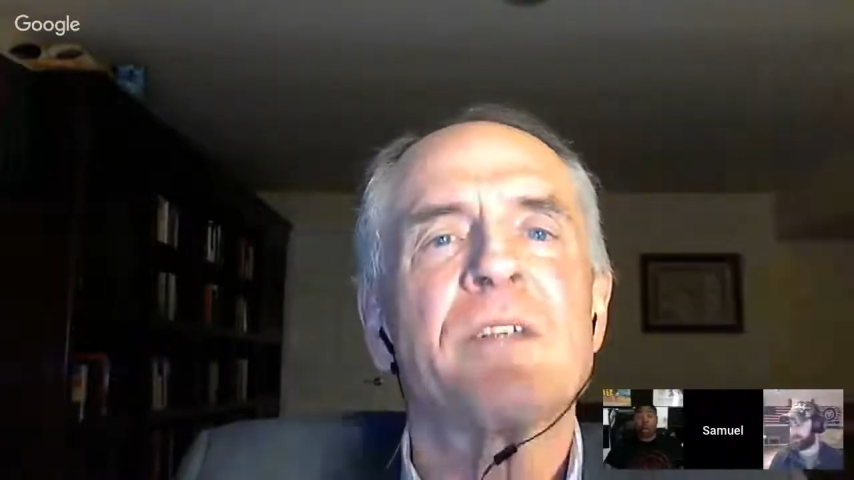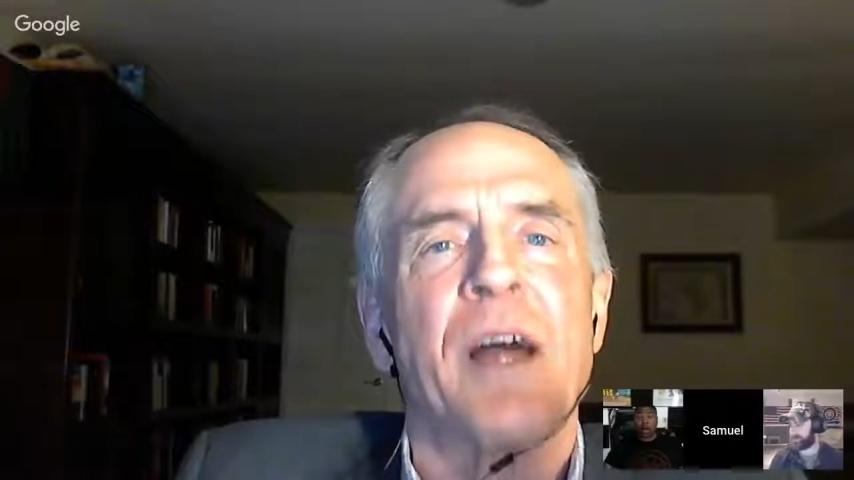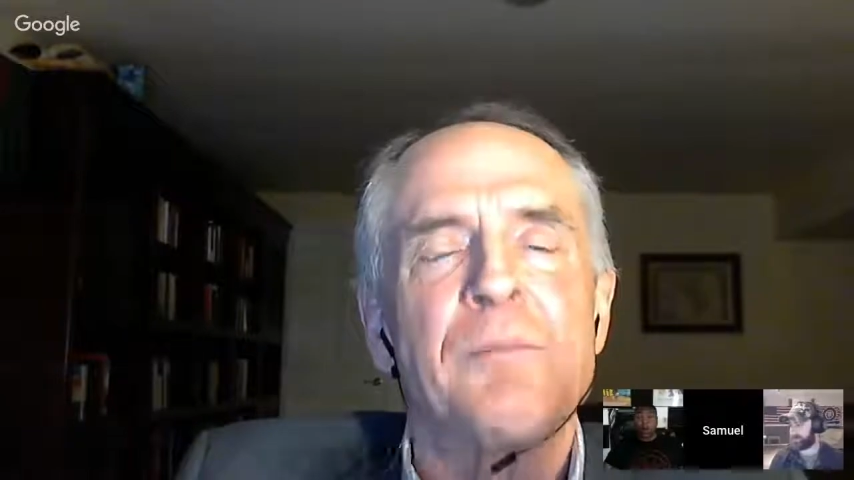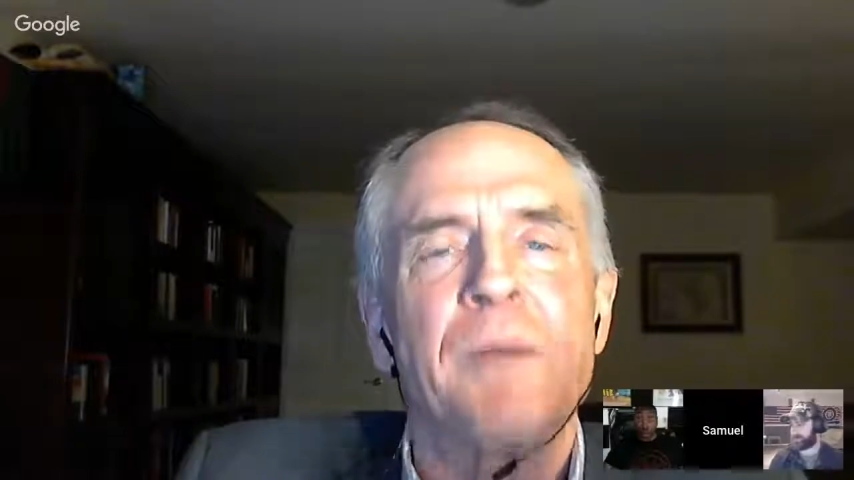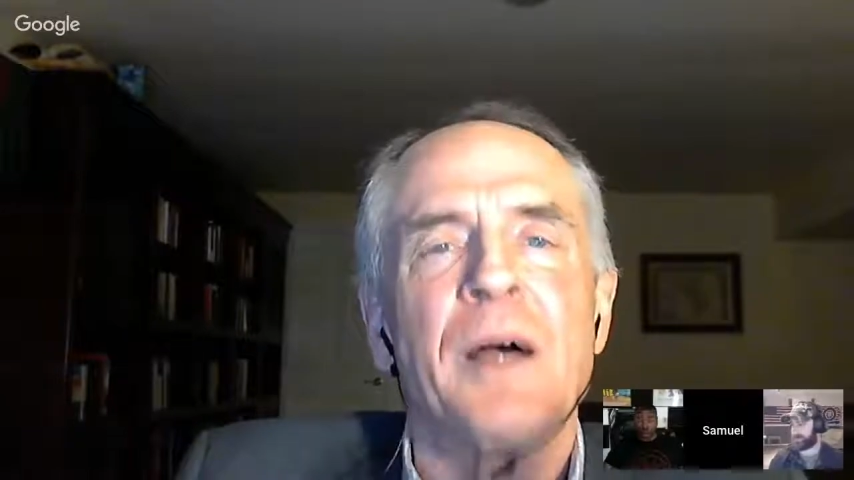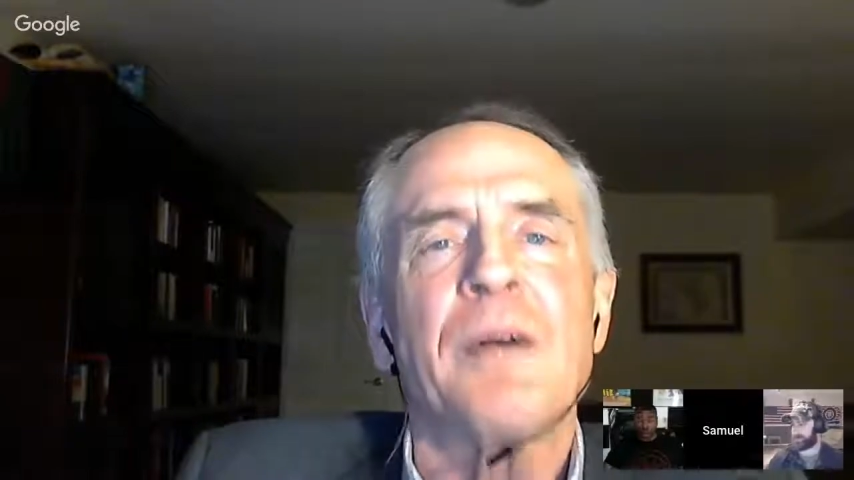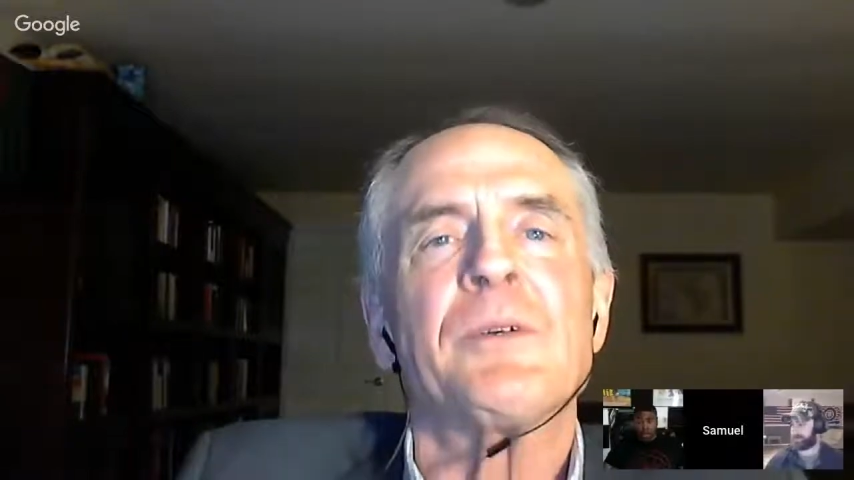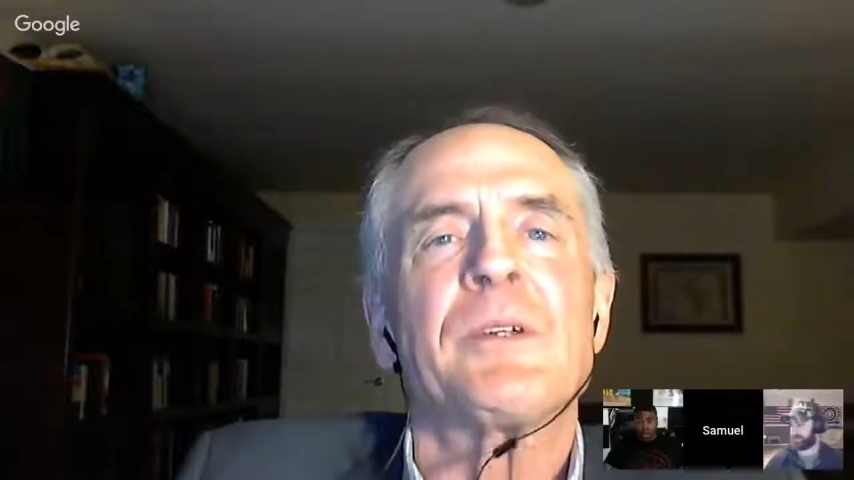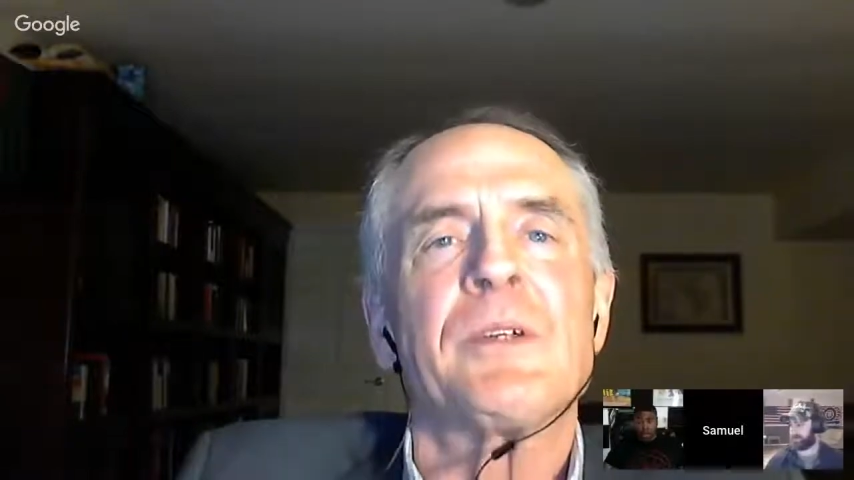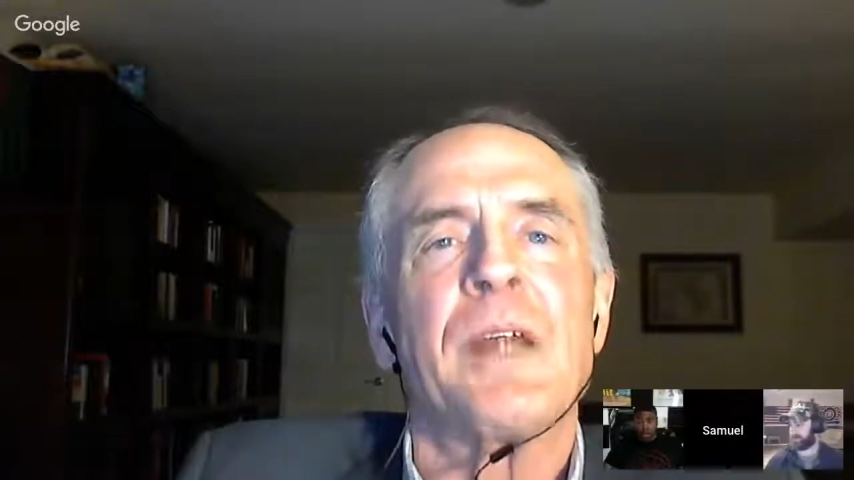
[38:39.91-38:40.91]
that I'm bound
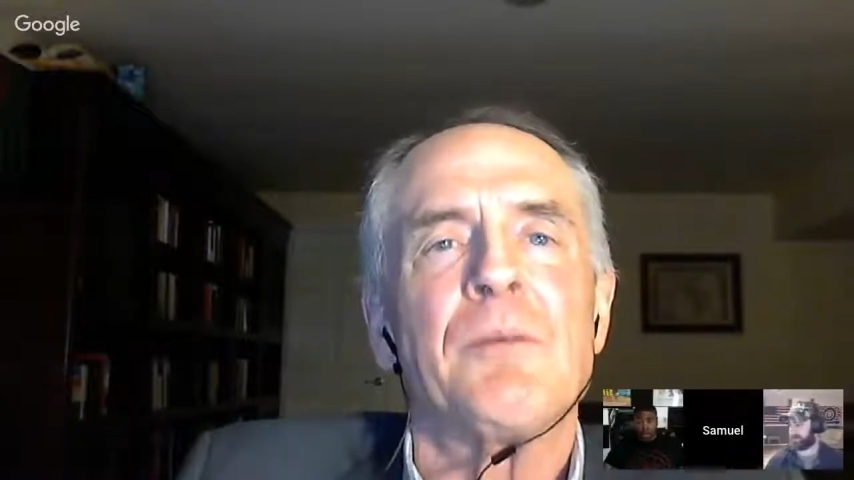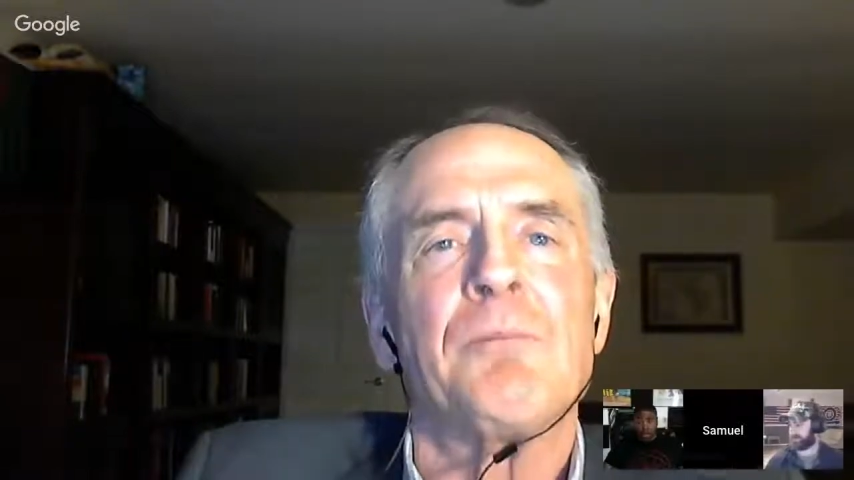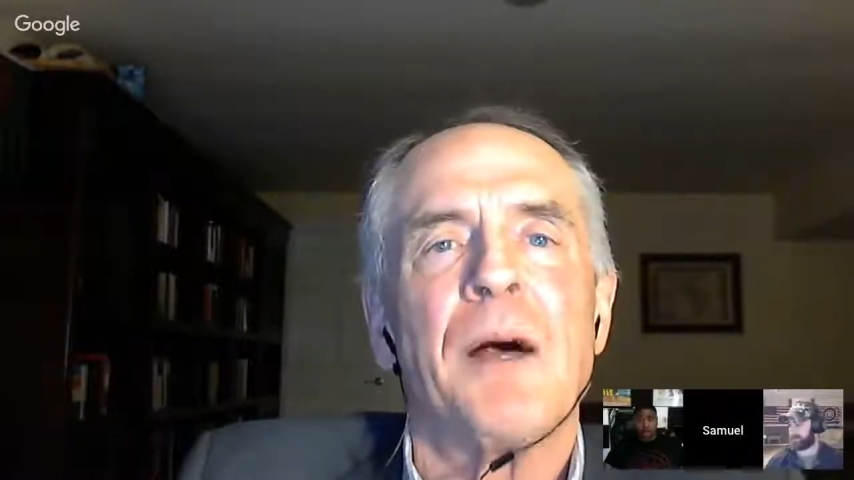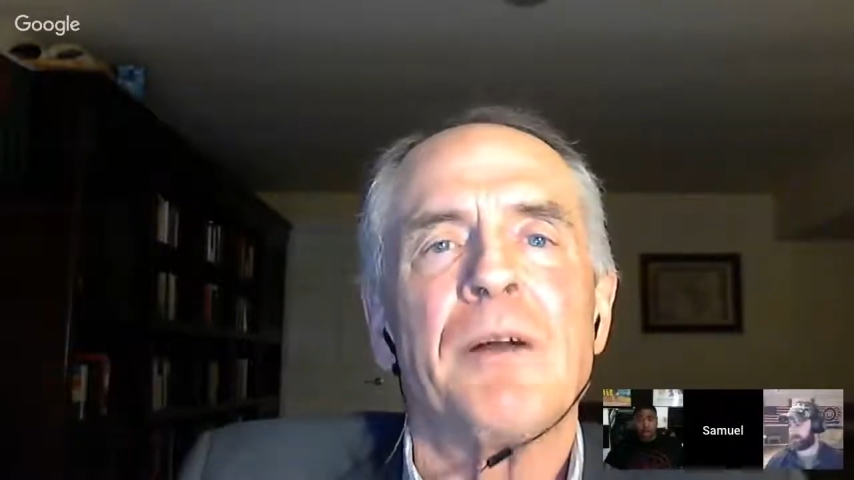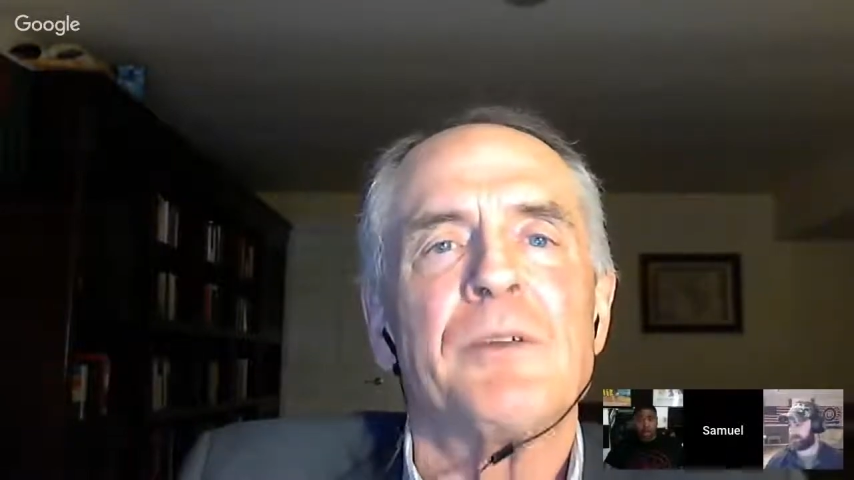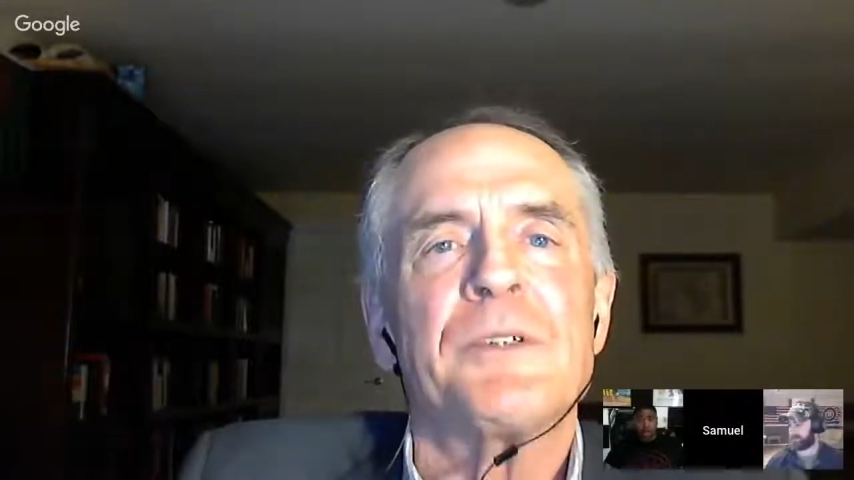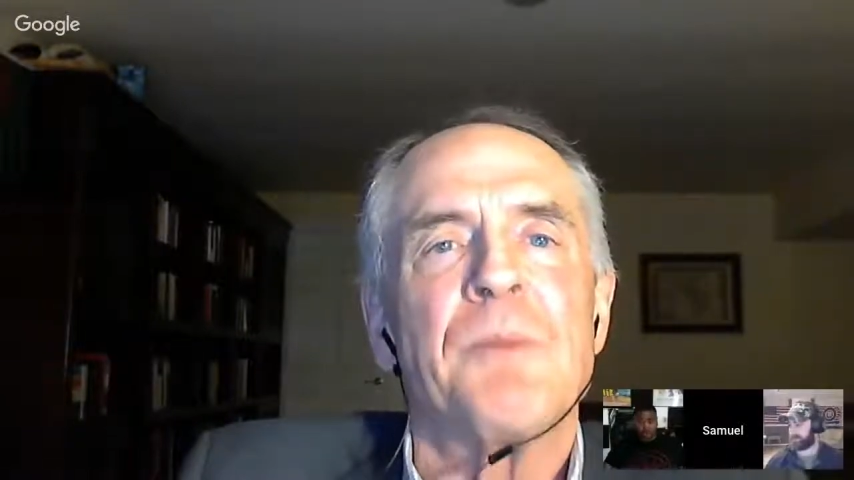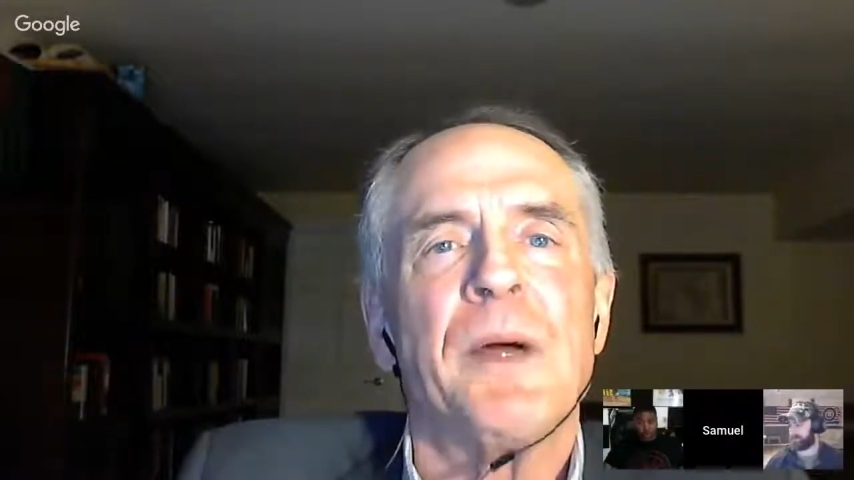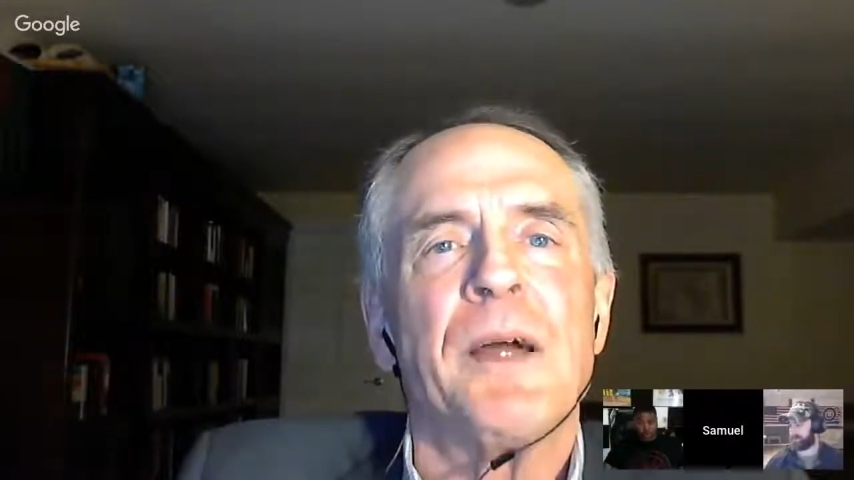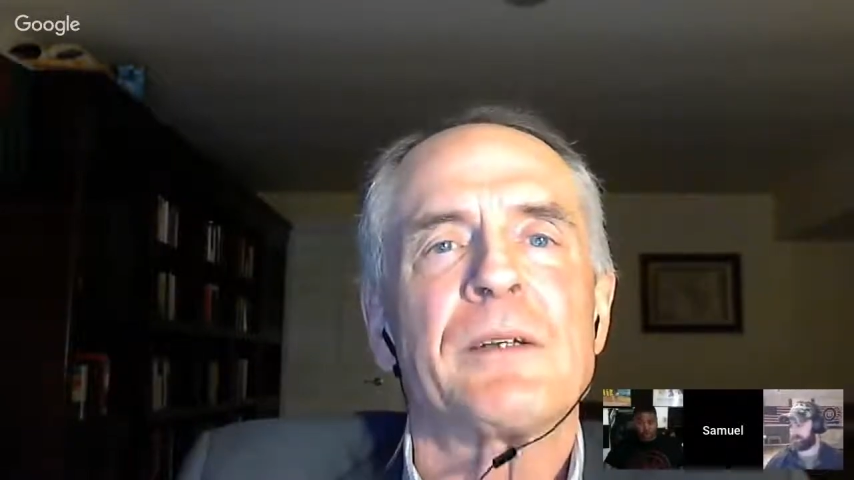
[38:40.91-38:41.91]
to
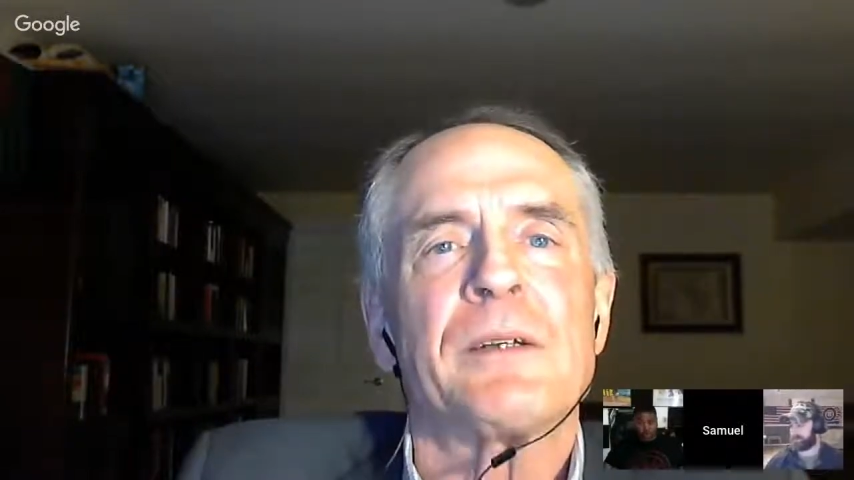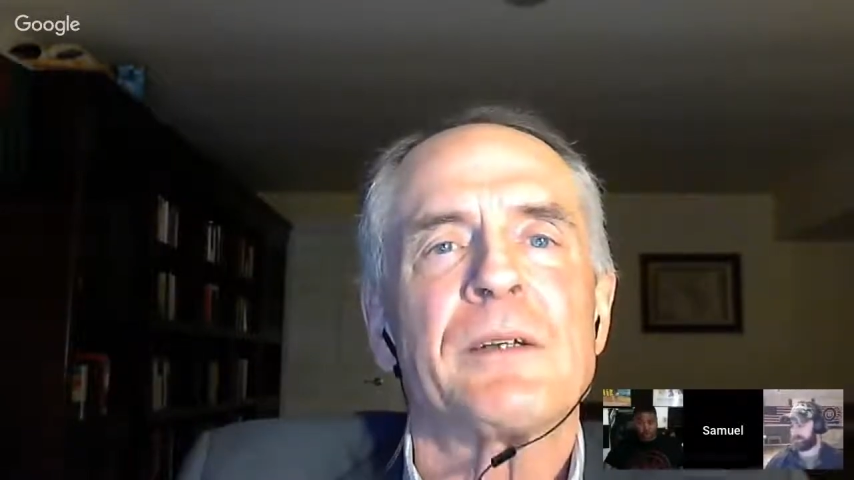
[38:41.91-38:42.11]
respect.